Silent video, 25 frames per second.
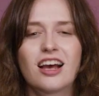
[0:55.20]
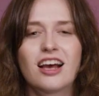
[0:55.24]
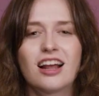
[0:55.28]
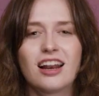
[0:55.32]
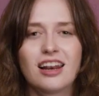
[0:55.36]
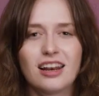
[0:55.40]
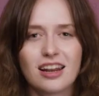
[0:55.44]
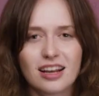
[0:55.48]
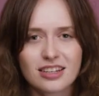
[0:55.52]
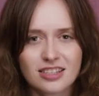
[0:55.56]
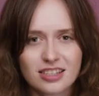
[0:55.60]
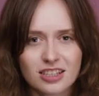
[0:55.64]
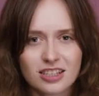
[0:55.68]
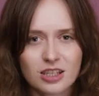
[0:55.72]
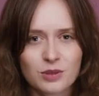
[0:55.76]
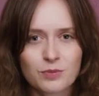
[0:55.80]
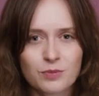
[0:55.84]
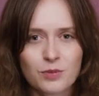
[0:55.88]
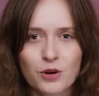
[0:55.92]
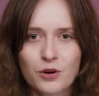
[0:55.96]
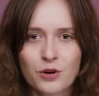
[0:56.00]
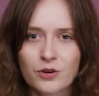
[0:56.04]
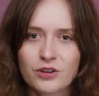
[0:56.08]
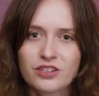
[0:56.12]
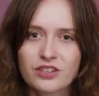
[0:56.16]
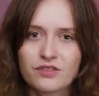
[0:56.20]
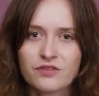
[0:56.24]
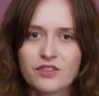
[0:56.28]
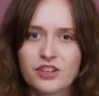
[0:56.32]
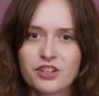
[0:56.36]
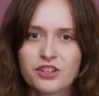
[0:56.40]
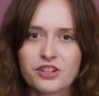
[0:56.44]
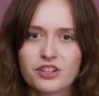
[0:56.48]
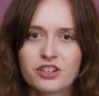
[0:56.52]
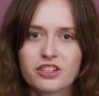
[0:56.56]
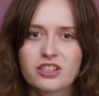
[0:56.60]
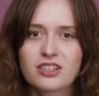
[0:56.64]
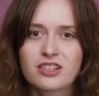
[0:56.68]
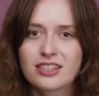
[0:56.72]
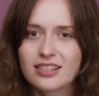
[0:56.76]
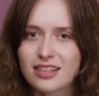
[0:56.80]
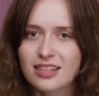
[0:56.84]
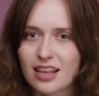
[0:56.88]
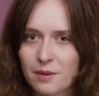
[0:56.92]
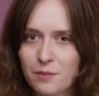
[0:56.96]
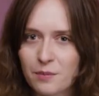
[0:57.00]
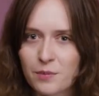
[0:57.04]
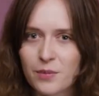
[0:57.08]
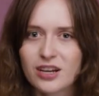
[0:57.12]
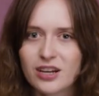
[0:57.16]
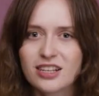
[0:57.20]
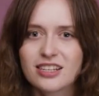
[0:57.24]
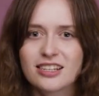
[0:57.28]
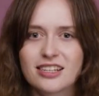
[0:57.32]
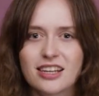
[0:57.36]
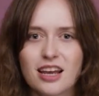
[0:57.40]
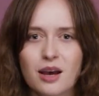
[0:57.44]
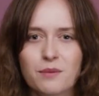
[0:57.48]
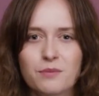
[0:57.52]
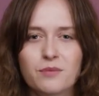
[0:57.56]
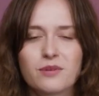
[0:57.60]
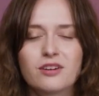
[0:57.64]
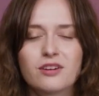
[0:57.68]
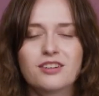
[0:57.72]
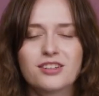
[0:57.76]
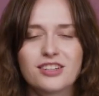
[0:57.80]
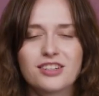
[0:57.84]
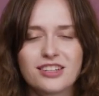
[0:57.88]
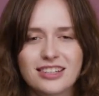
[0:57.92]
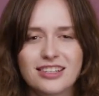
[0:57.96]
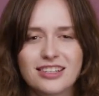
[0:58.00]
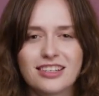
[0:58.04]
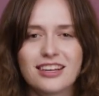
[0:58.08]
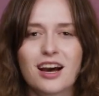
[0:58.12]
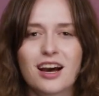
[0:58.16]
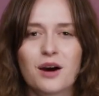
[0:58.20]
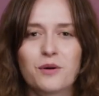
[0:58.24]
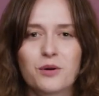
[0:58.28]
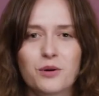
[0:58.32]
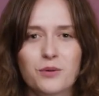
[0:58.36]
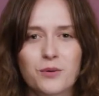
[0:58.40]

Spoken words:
Let's explore its features step by step to see how it